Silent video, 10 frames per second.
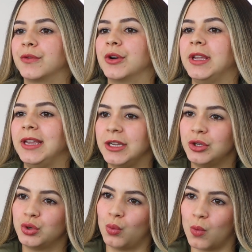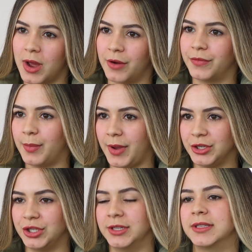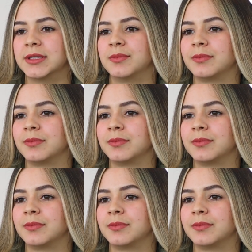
for each one of the patients.